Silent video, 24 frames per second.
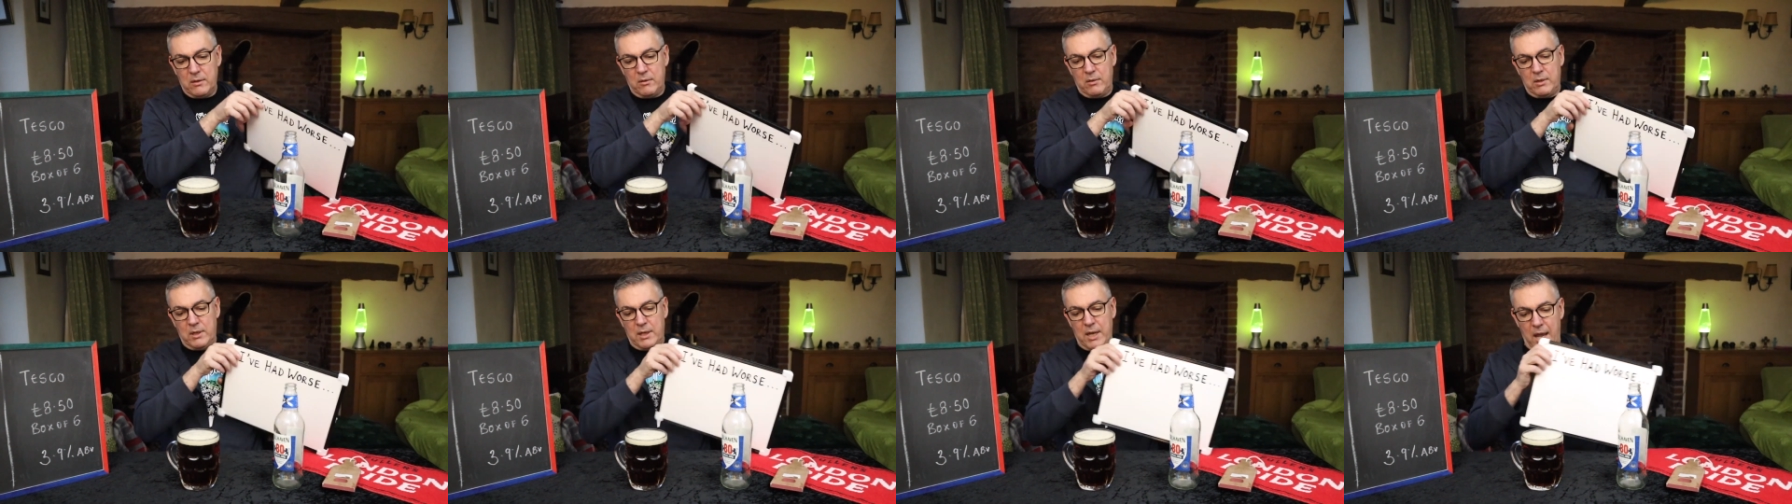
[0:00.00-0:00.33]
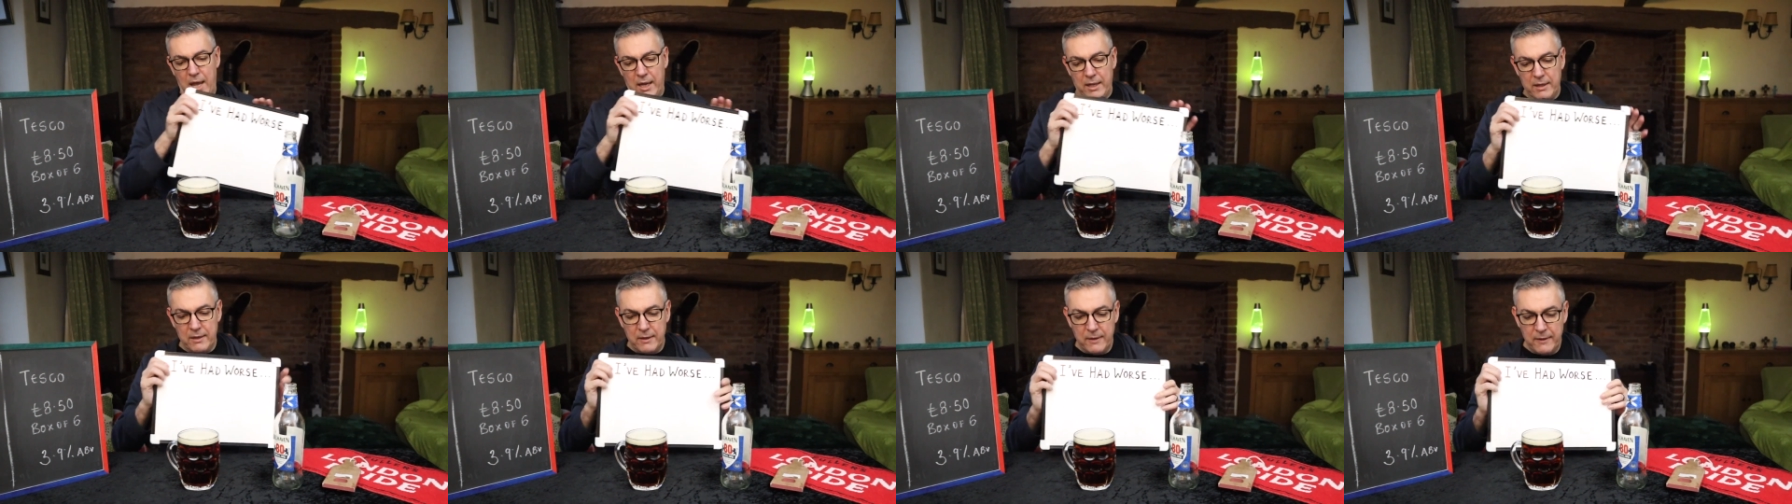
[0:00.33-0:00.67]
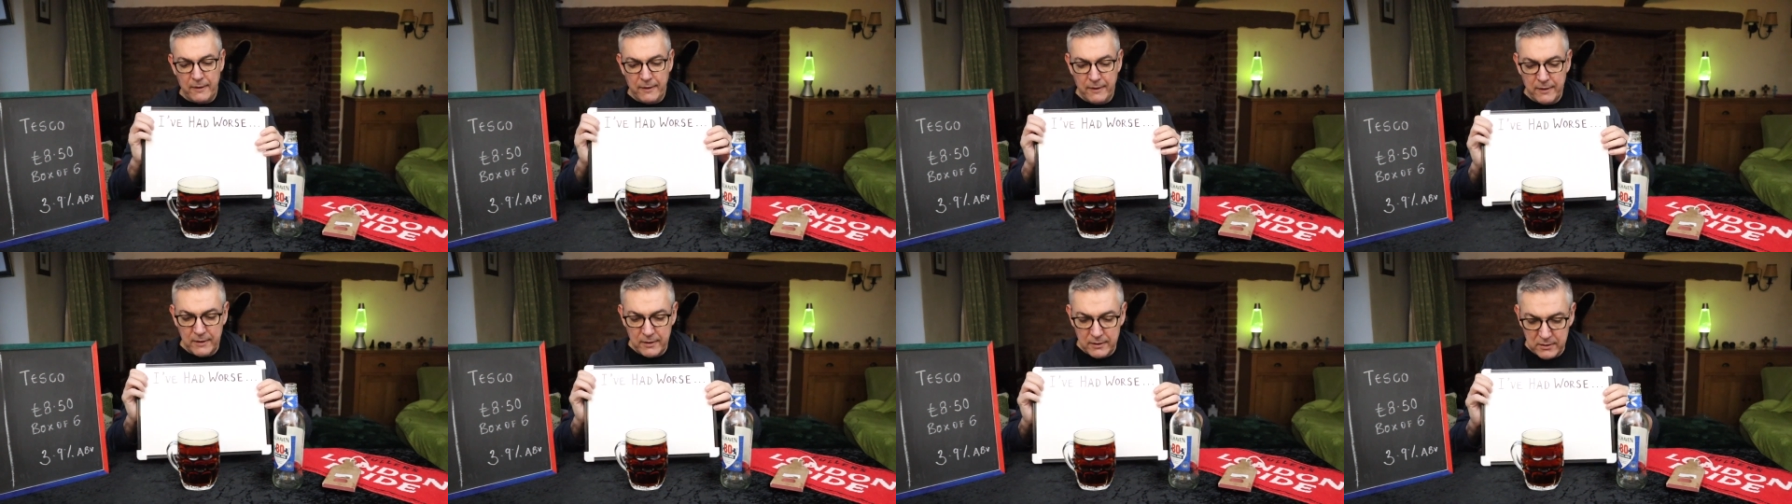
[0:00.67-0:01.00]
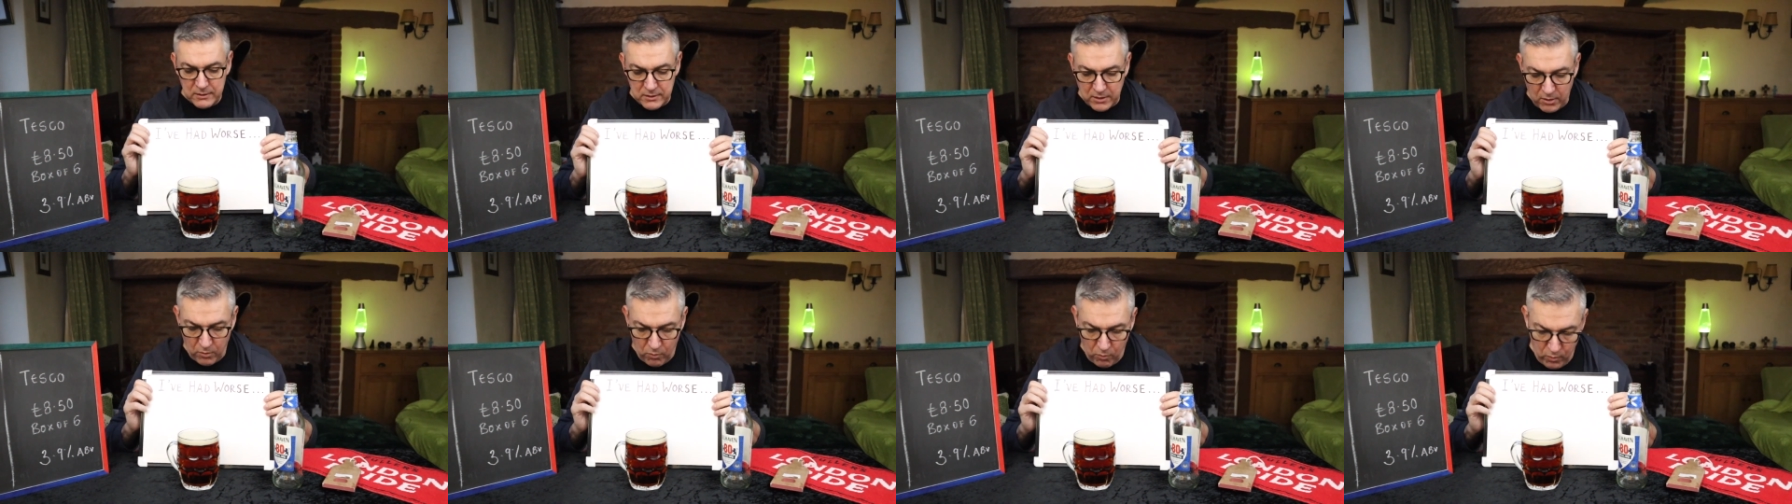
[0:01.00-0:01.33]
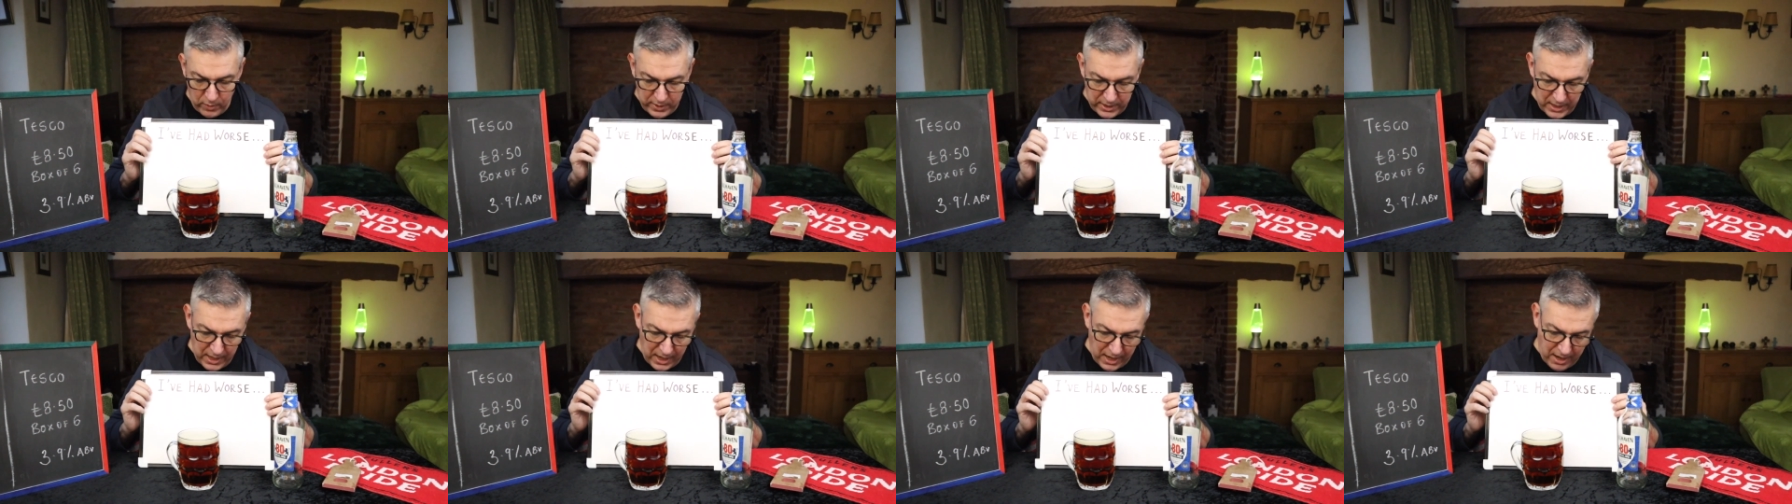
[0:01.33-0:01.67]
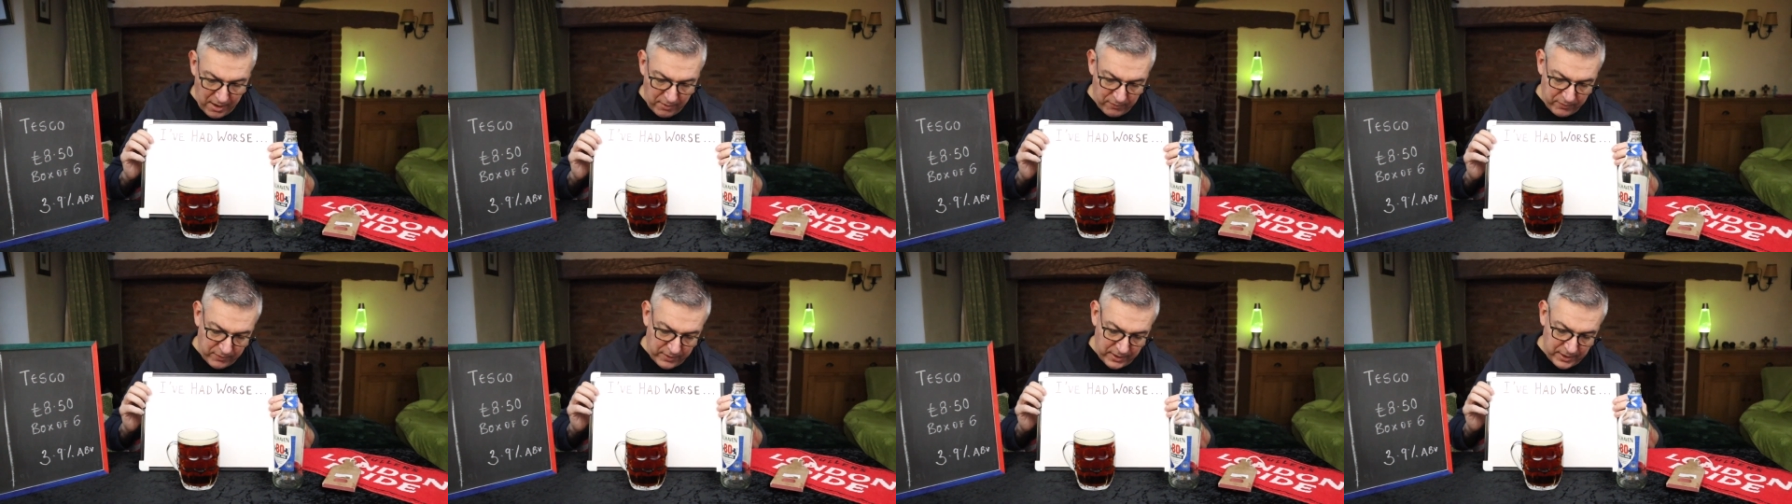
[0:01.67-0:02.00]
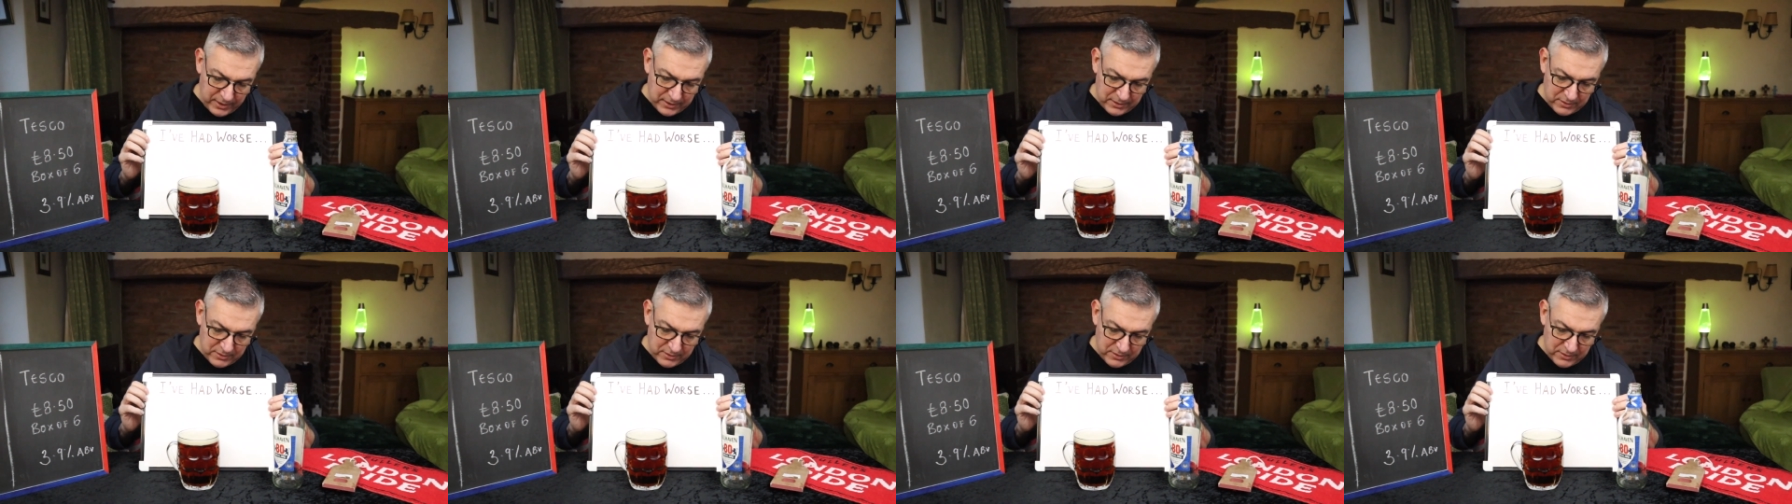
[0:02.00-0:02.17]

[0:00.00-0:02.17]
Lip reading: Okay, so we have a,